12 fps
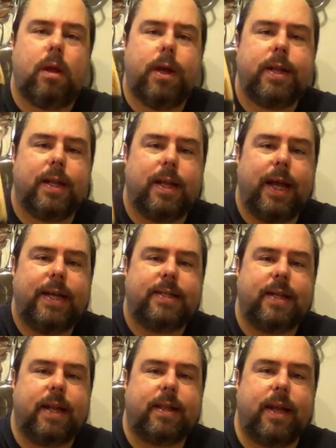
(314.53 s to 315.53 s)
Look at the
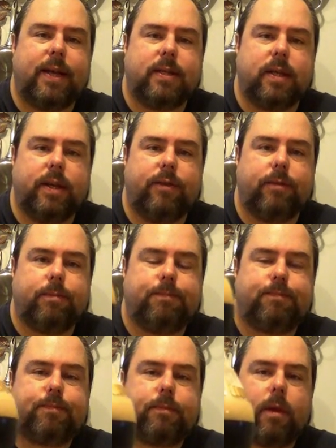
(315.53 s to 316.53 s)
lace in that thing's leaving.
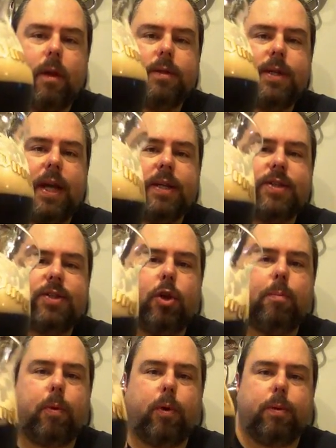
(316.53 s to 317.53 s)
It's got
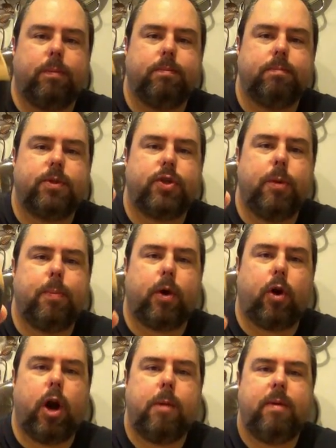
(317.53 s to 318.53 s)
super
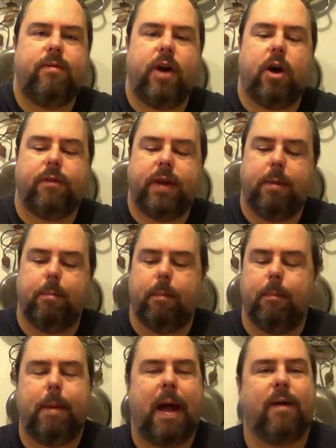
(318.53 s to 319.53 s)
creamy, velvety
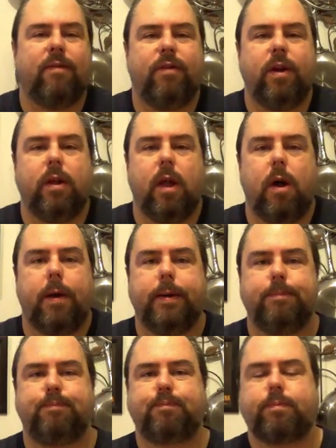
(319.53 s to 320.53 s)
mouthfeel
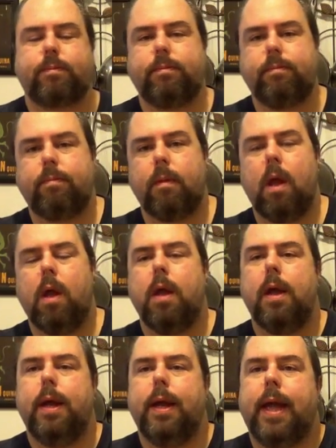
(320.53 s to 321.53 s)
on it.
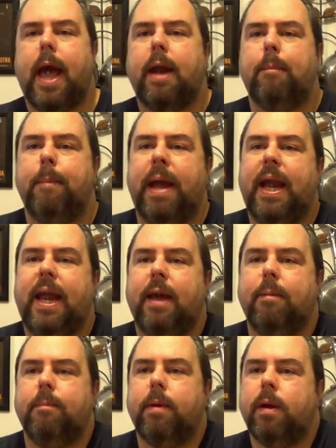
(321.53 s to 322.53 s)
Kind of
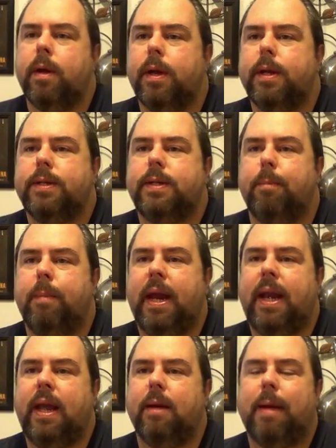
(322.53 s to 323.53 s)
medium to
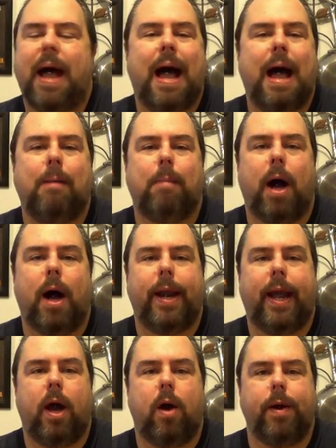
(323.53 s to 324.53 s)
medium high
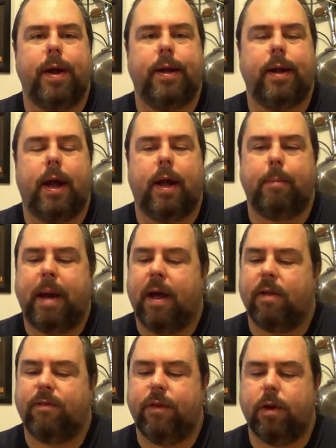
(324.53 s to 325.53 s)
body on it.
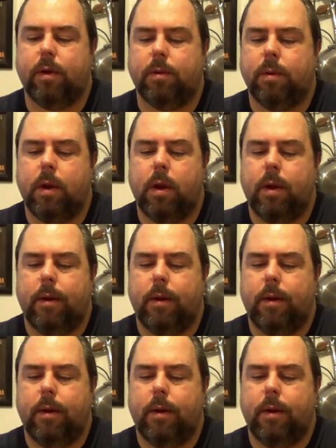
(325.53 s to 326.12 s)
Mouthfeel.